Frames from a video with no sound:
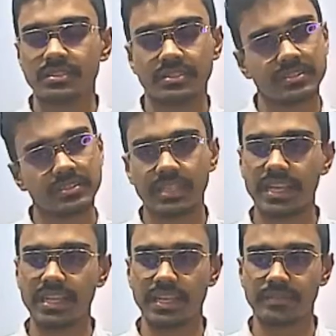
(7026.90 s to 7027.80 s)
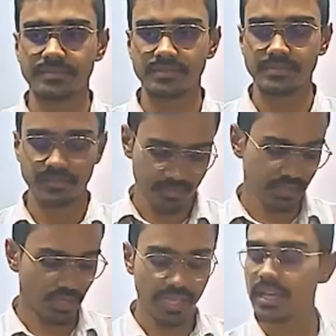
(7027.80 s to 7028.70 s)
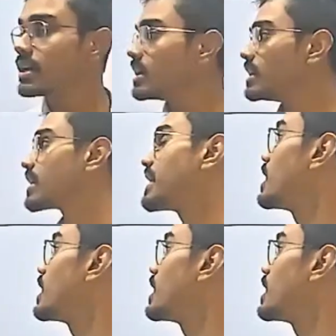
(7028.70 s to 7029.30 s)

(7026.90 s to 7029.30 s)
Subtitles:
Anything. Okay. Write down.